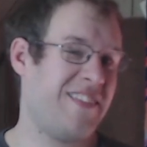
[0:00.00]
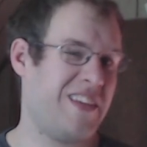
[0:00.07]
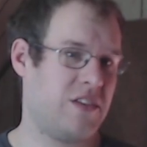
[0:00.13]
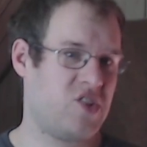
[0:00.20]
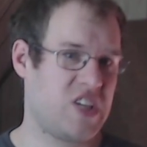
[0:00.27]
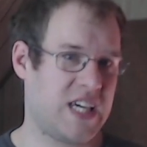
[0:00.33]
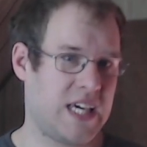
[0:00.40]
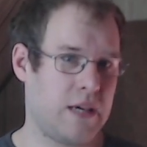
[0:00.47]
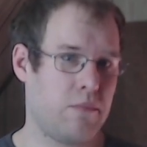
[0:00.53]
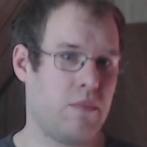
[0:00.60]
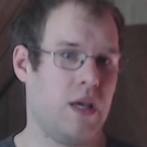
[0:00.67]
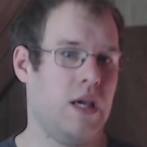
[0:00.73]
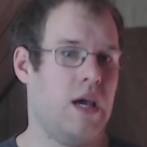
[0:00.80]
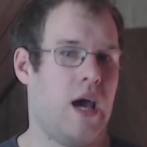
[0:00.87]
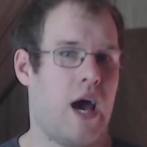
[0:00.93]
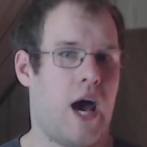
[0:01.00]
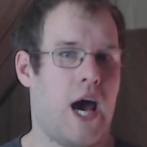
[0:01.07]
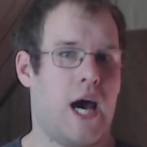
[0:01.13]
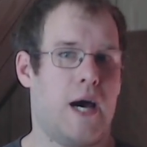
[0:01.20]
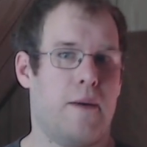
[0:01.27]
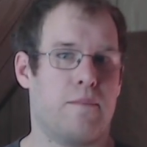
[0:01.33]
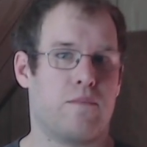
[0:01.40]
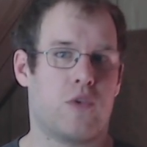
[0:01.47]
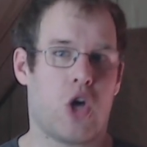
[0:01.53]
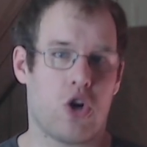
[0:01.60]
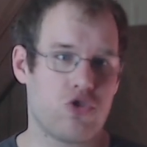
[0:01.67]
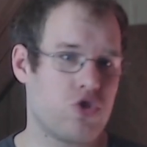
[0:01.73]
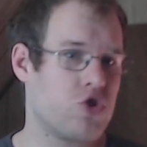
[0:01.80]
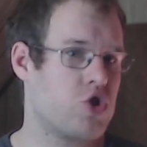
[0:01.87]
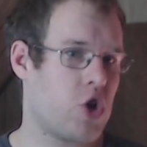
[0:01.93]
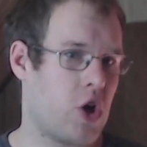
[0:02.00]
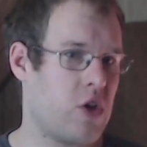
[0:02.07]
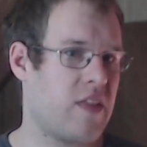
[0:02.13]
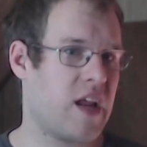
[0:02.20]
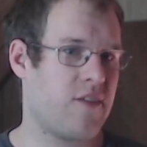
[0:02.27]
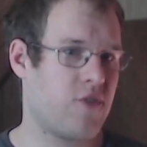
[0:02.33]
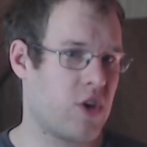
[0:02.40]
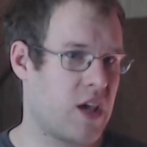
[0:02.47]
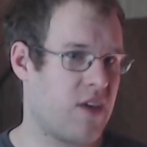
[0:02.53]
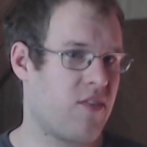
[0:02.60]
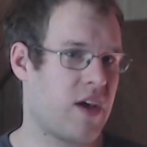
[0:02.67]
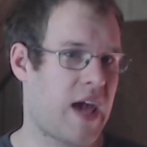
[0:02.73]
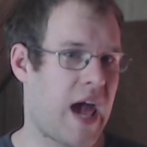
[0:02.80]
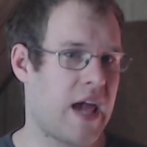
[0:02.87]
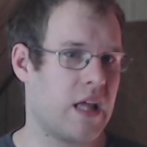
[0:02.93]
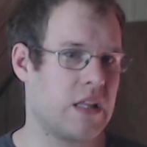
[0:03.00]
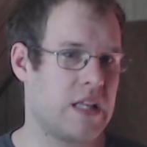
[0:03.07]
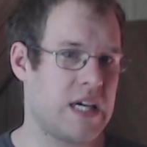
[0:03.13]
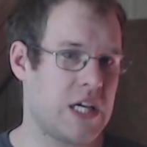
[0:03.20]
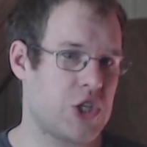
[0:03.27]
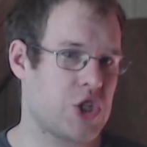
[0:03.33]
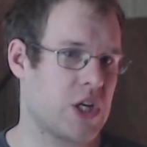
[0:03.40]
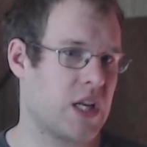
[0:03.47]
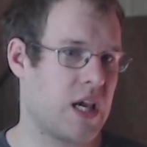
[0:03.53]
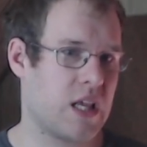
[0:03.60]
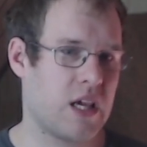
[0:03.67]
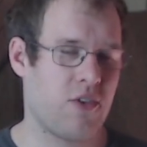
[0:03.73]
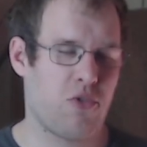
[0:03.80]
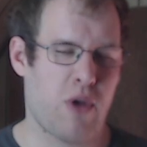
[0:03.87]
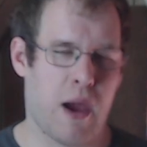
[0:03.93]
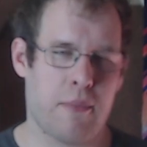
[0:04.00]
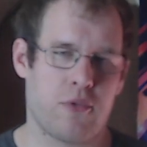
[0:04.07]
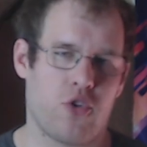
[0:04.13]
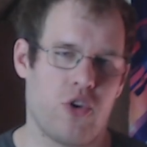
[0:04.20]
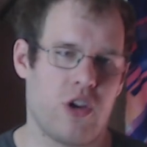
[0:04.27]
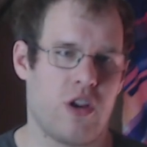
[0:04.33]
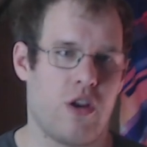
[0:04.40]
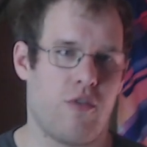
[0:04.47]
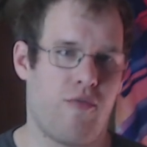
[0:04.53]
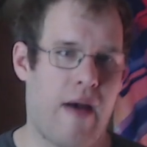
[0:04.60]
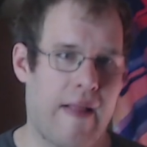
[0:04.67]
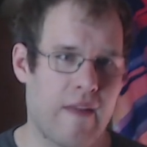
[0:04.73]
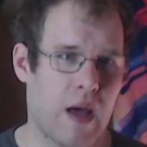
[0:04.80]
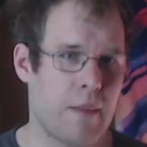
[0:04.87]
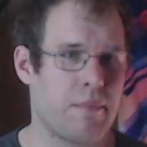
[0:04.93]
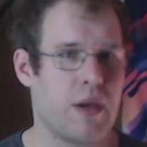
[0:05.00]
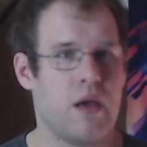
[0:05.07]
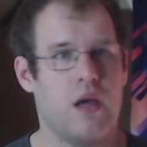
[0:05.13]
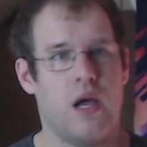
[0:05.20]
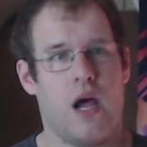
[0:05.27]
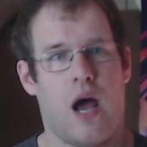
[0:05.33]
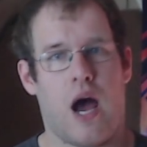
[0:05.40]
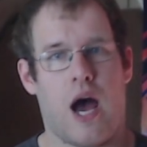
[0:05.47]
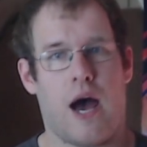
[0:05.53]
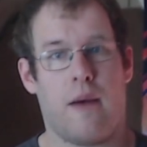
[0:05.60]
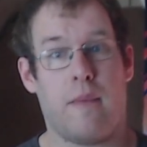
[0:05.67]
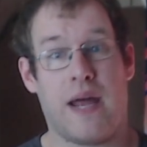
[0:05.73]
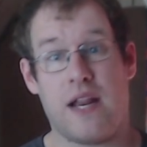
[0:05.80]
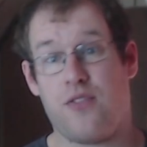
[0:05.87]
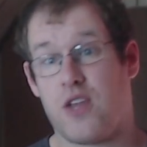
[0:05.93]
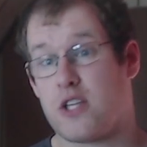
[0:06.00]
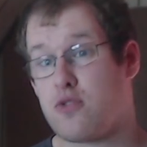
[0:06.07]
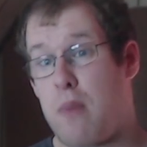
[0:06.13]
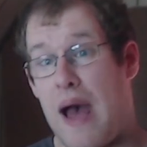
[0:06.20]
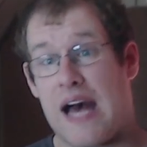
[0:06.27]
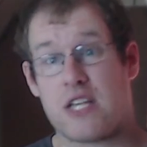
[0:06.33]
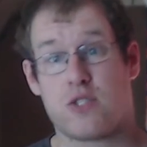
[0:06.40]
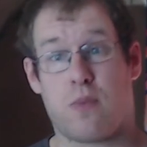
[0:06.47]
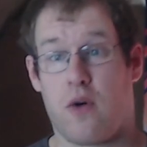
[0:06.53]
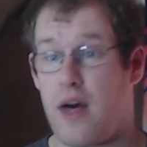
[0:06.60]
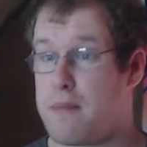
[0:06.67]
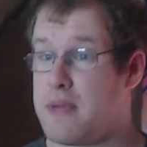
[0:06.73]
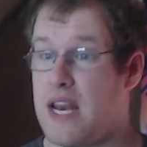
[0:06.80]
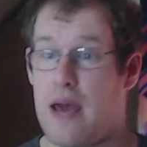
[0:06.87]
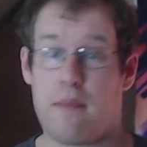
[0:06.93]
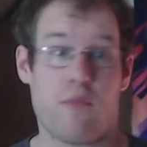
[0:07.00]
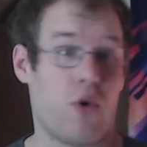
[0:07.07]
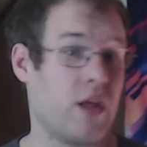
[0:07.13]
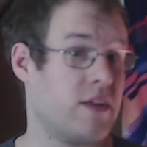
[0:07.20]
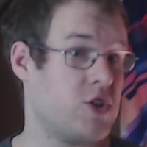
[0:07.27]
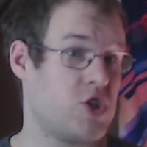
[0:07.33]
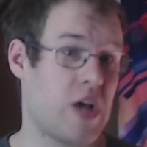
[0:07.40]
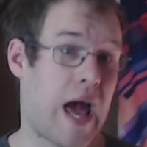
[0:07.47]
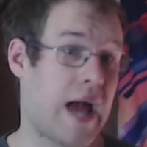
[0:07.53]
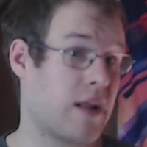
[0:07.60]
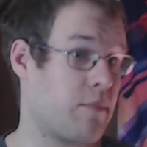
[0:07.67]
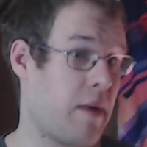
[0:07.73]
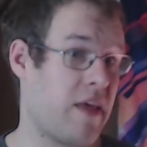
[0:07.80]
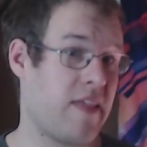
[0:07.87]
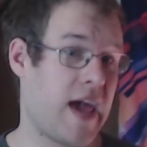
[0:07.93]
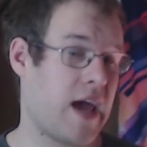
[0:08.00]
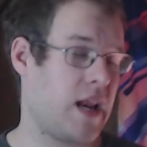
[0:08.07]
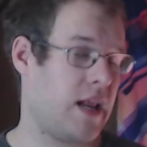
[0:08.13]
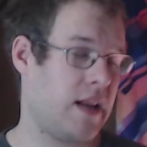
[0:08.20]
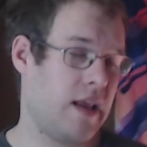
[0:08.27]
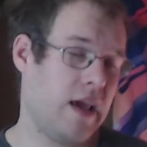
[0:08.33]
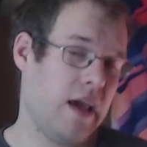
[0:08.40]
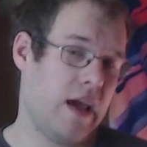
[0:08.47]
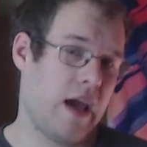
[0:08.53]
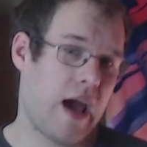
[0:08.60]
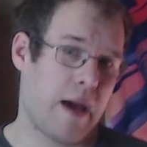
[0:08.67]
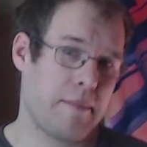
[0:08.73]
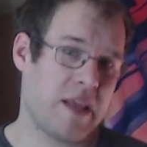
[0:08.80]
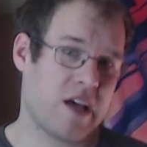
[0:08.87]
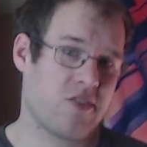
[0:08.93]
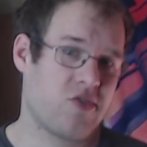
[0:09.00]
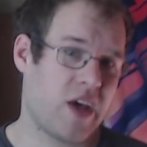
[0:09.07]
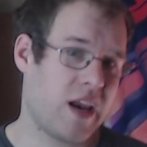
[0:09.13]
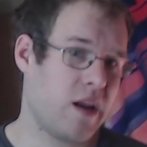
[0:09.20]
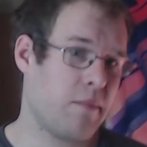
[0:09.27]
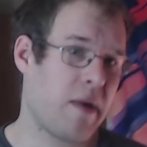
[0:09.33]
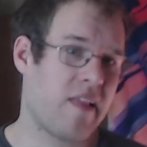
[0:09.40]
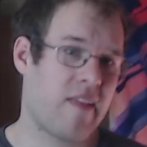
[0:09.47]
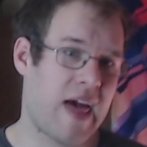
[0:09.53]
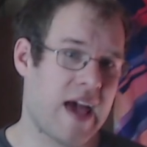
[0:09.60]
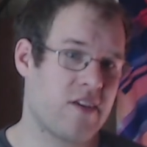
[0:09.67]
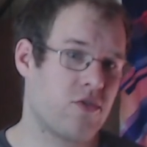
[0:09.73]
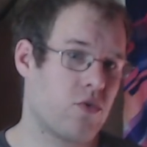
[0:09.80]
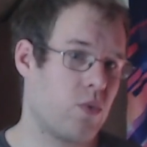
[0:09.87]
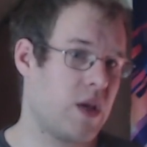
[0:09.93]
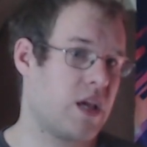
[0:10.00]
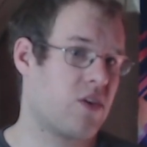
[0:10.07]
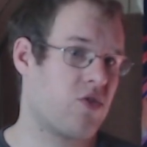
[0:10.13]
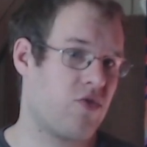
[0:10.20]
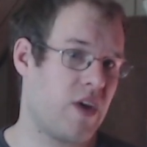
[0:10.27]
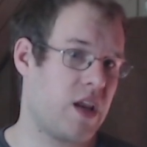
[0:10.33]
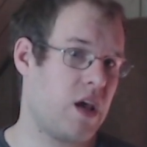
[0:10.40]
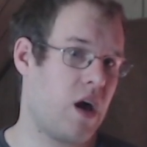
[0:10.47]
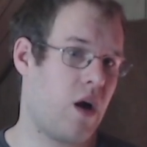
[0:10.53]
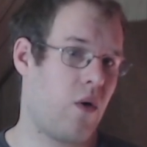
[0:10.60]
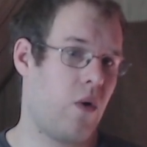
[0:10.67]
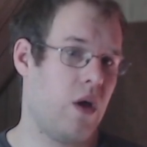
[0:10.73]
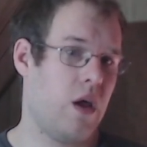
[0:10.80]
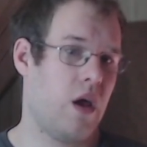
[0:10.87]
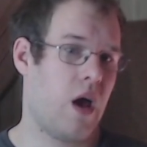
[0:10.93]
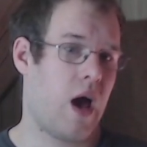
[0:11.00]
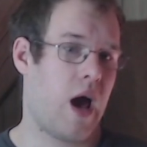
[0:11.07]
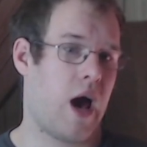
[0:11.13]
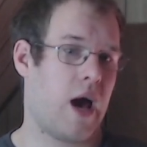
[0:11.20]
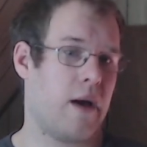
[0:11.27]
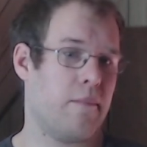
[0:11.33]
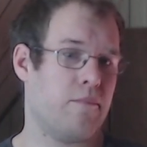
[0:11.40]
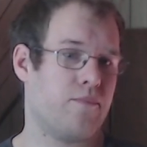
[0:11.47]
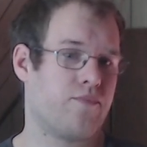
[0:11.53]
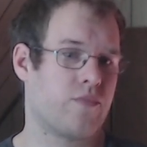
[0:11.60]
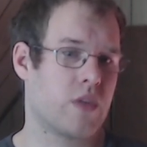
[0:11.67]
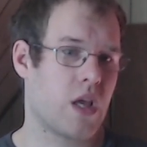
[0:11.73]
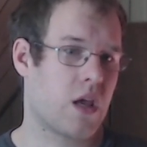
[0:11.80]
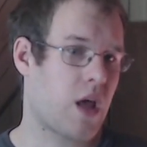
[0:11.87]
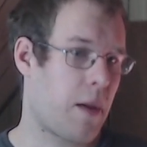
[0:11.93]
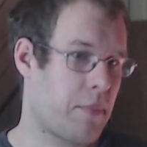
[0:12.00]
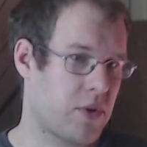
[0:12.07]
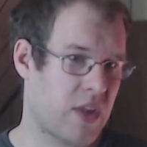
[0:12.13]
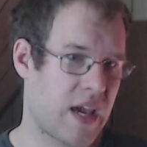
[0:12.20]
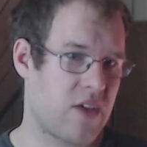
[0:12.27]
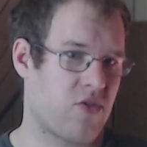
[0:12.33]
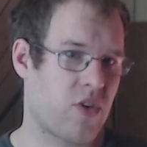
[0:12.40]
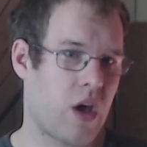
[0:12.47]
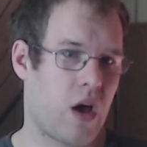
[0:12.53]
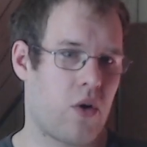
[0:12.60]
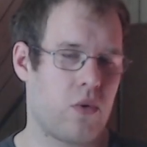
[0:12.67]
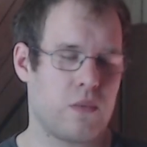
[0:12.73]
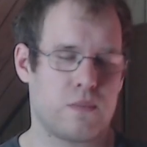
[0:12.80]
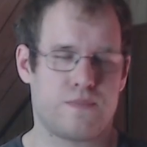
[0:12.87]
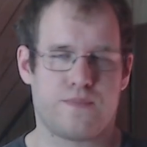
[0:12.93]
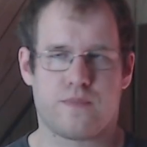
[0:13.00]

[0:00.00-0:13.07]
in the team. Um, goes to show you that if you give a guy a leash and, and give him an opportunity to develop, um, anything's possible. I mean, I'm really shocked by that, and I mean, I said it in my last week's video um, a couple days ago.